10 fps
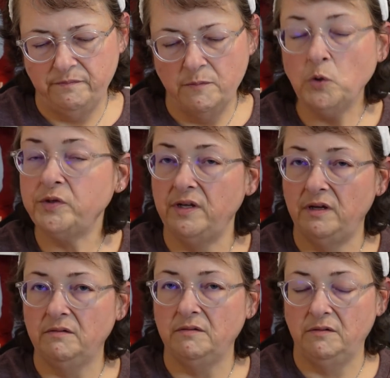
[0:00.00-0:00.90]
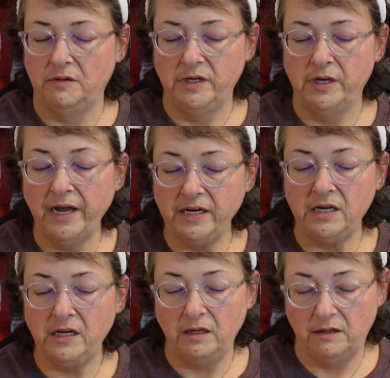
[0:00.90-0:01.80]
most
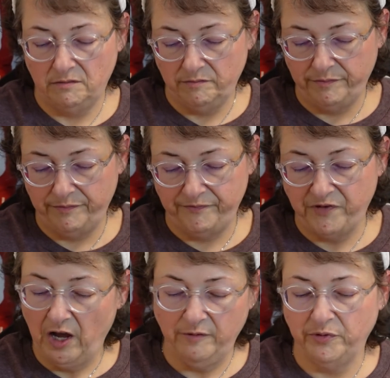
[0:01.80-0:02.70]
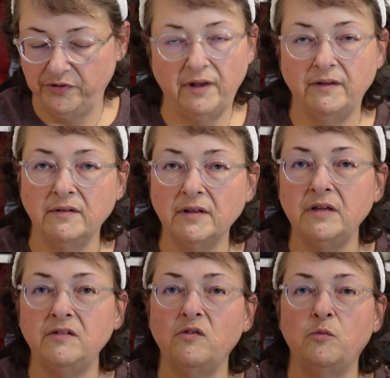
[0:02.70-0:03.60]
95% at
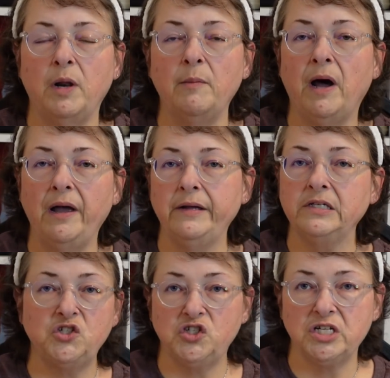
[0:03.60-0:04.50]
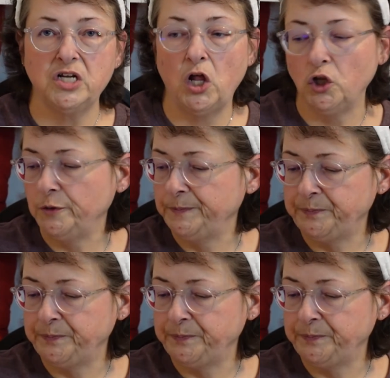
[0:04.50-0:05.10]
least of what I buy is just $1.